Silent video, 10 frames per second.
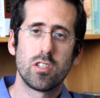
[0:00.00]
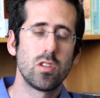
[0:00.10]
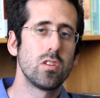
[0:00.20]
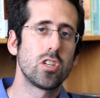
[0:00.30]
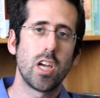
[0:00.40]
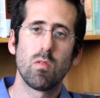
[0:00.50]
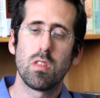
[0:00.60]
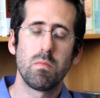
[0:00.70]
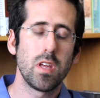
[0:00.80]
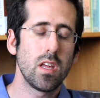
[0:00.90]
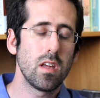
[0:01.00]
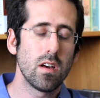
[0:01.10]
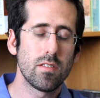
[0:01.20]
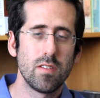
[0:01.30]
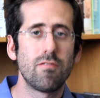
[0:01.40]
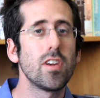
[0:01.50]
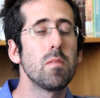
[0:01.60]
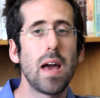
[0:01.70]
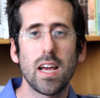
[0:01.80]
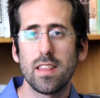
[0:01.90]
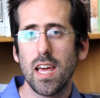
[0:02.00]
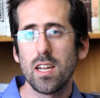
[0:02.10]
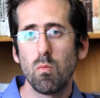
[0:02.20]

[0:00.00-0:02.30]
the students shared with me some feedback in the end,